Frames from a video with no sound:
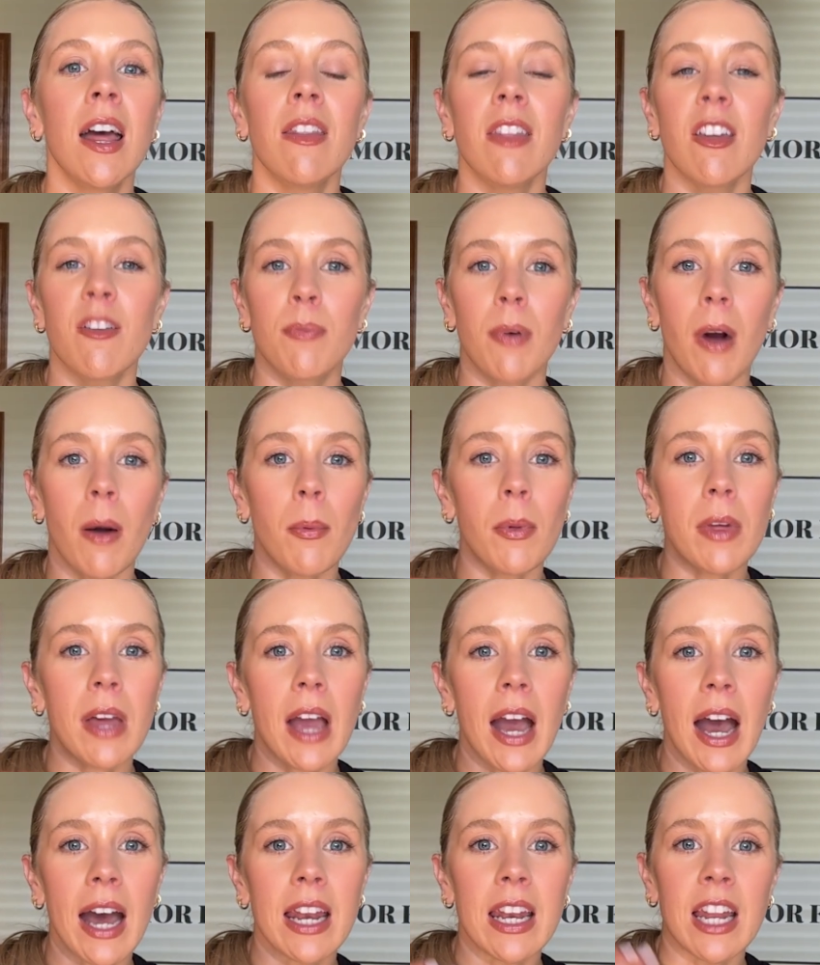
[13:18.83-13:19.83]
they've probably
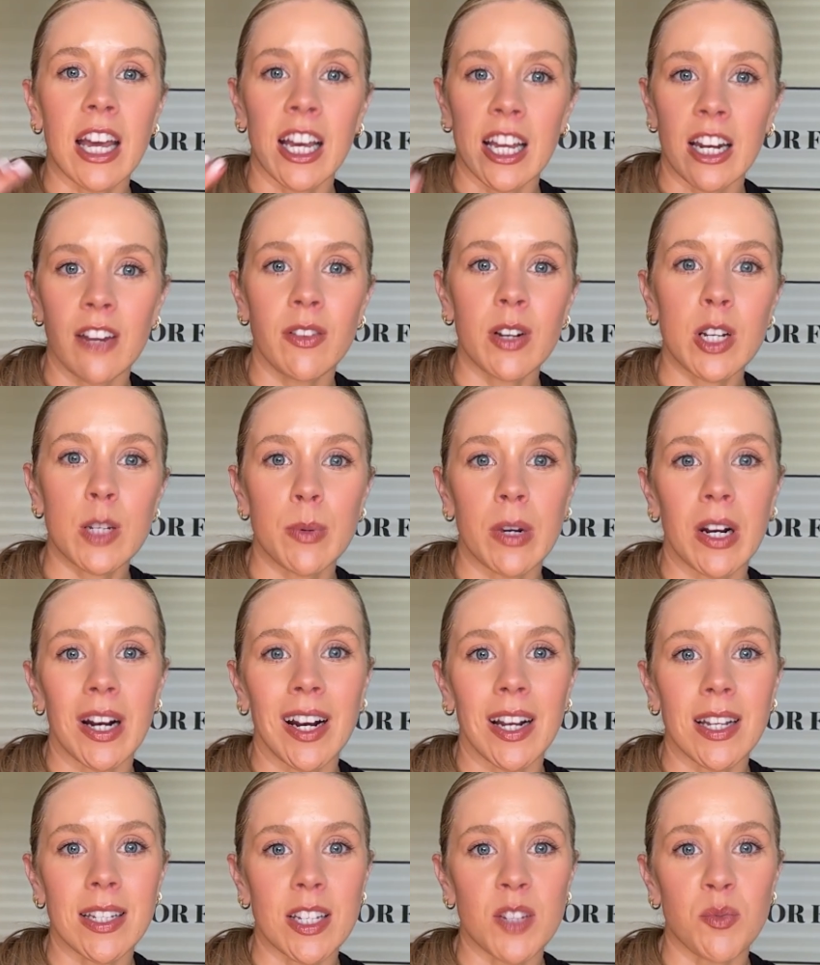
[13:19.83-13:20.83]
had negative
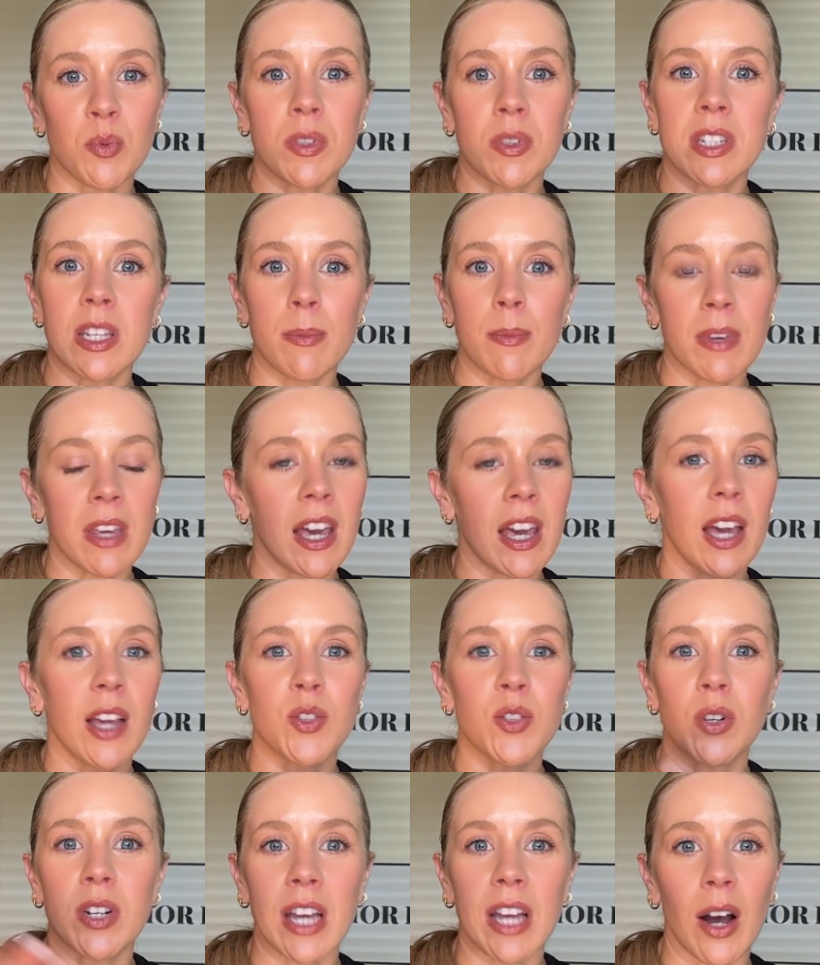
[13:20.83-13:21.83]
experiences with CPAs
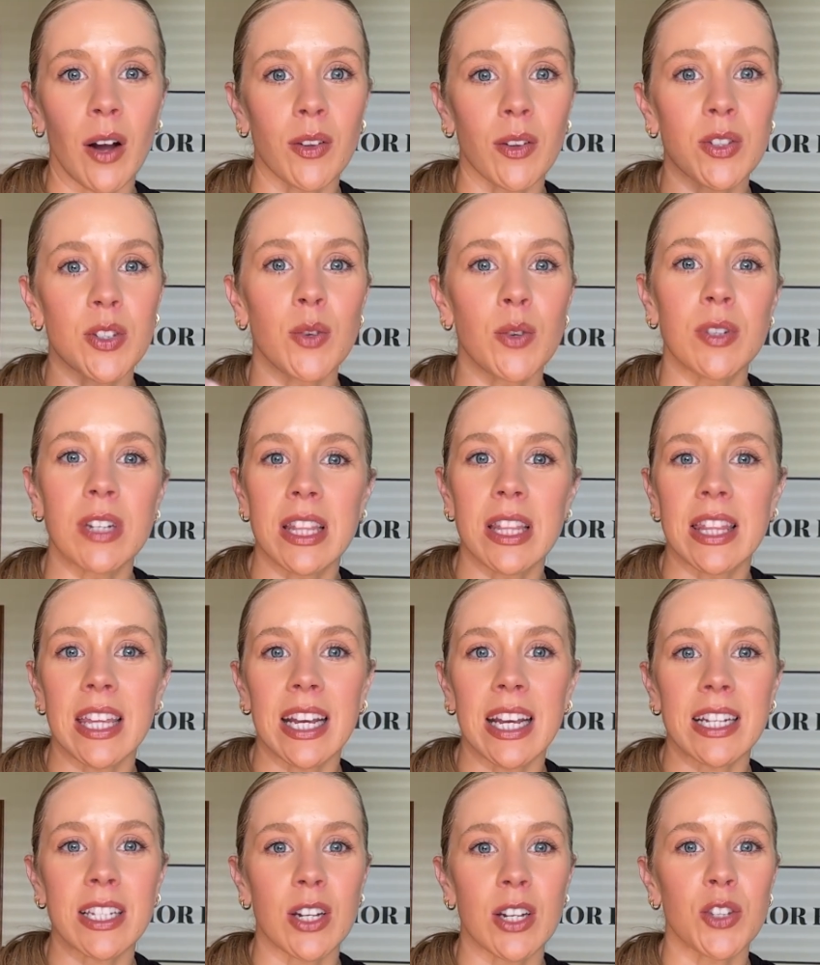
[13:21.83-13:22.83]
or accountants who did
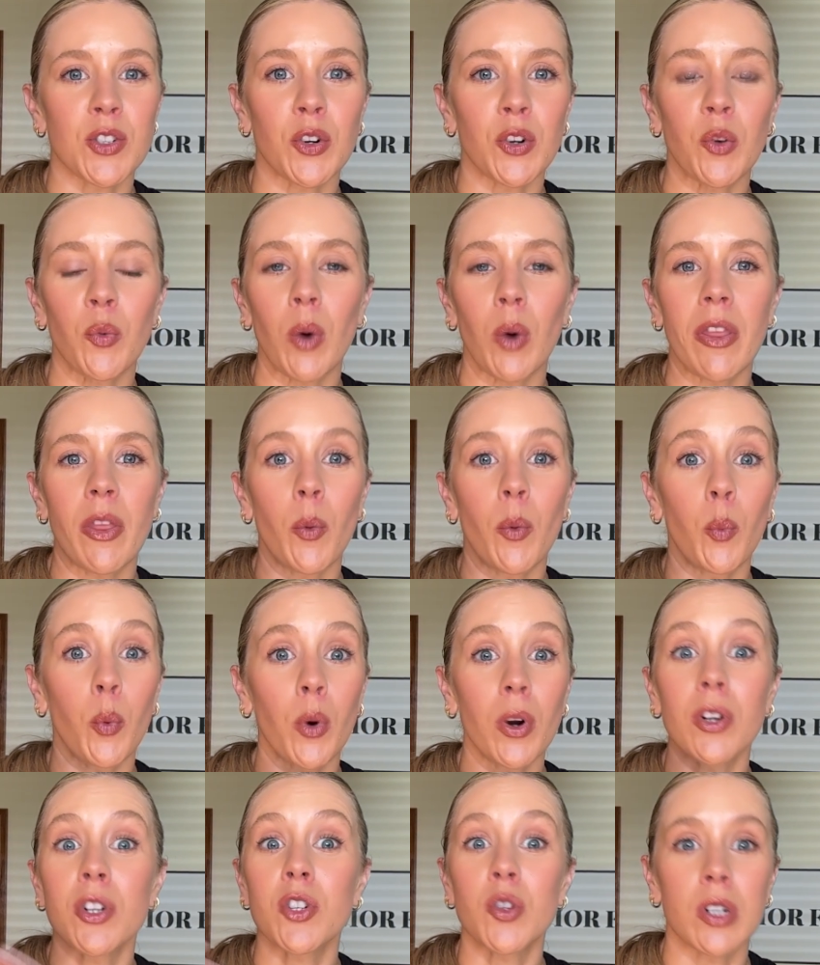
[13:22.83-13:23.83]
things in a certain way that
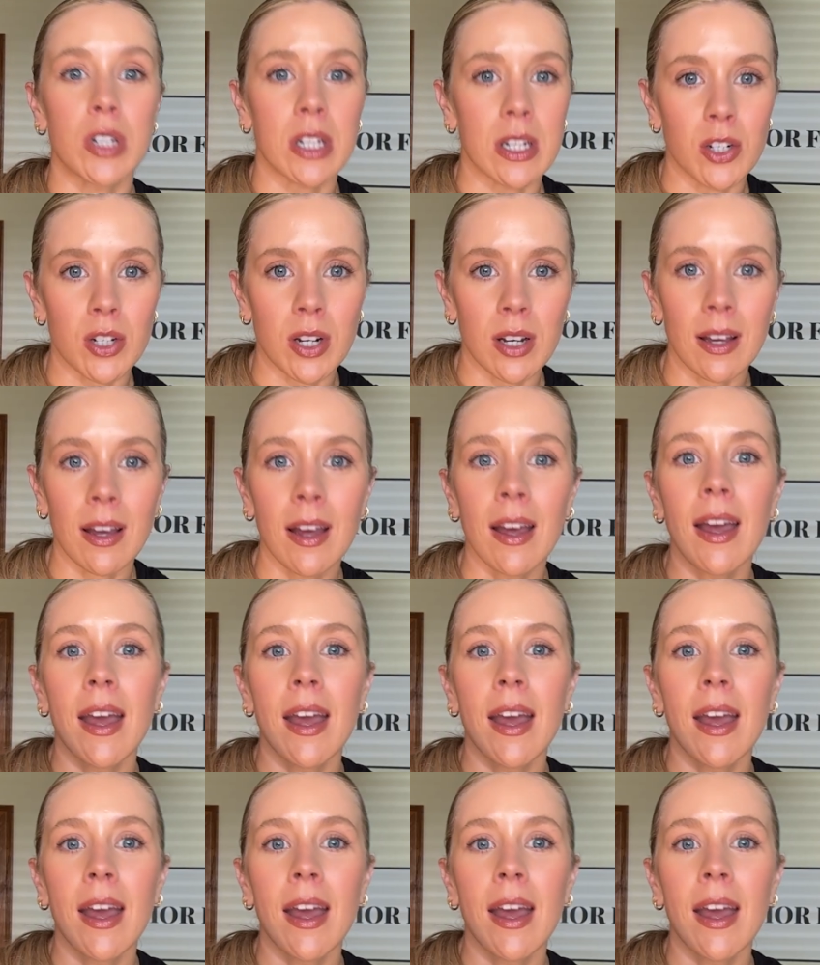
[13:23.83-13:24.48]
weren't strategic.